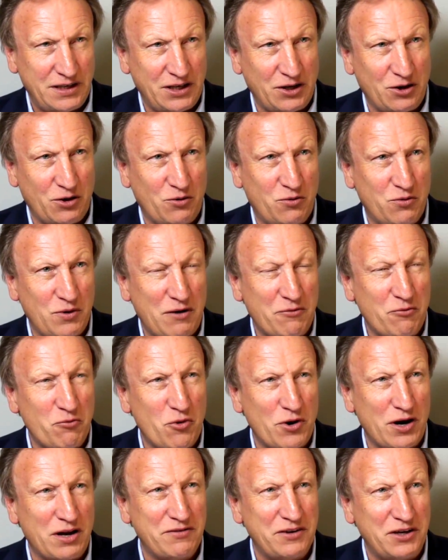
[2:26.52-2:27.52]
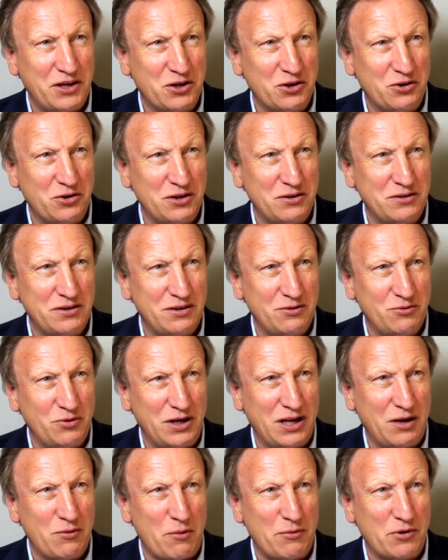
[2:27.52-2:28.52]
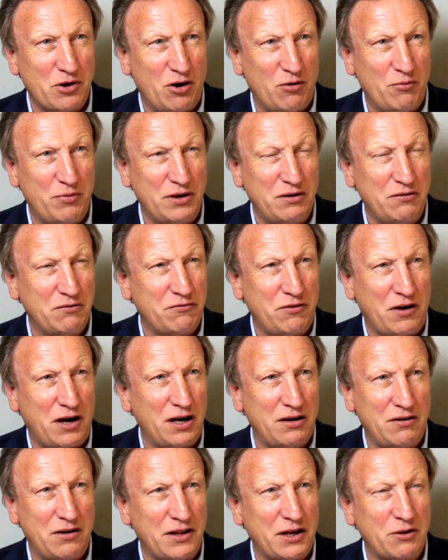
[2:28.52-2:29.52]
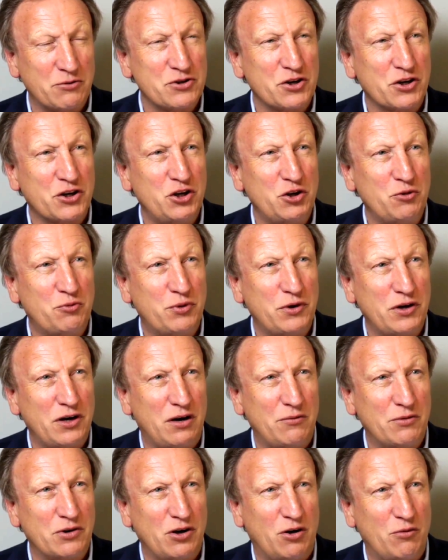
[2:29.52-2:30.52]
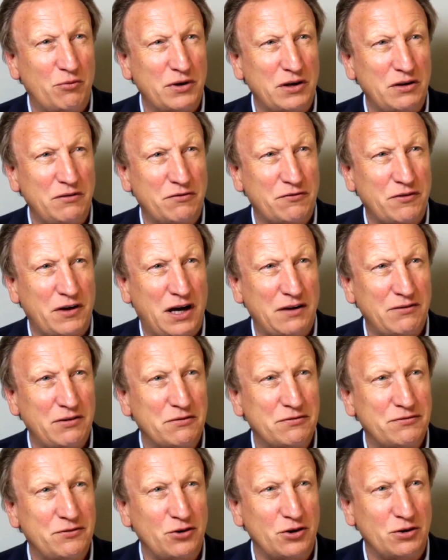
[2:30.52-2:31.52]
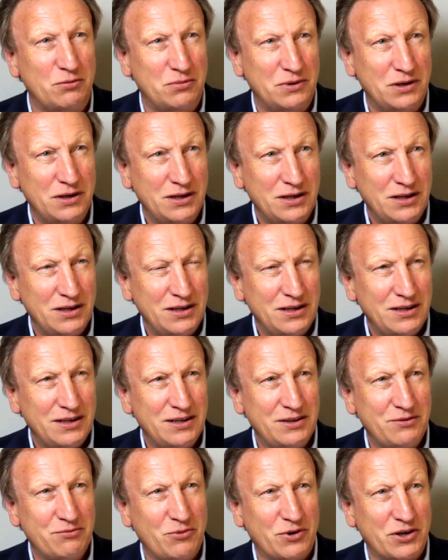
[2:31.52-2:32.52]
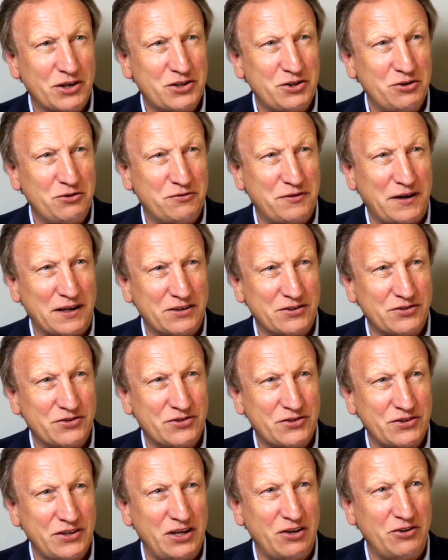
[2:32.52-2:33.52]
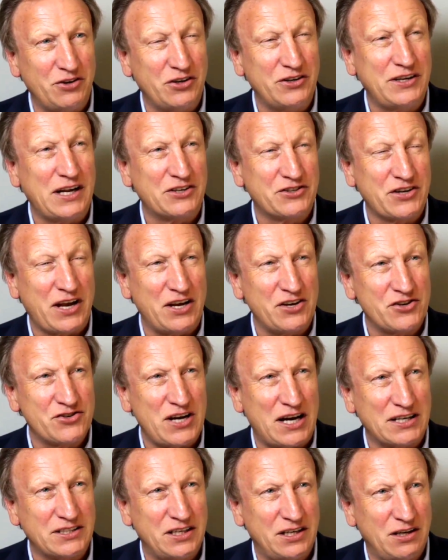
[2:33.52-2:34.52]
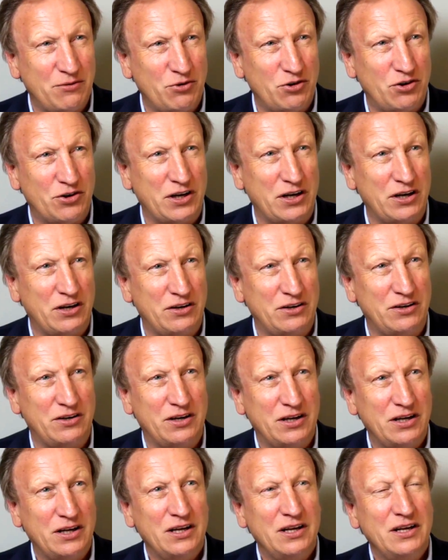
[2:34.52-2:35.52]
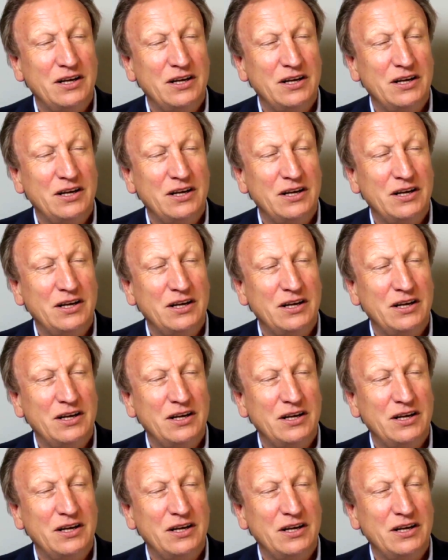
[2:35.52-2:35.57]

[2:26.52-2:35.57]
You know, one having a go at William when we got beat 5, I think it was at QPR, and we got beat 5 at Fulham. Yeah. And one or two fans, you know, your dad's getting sacked in the morning, and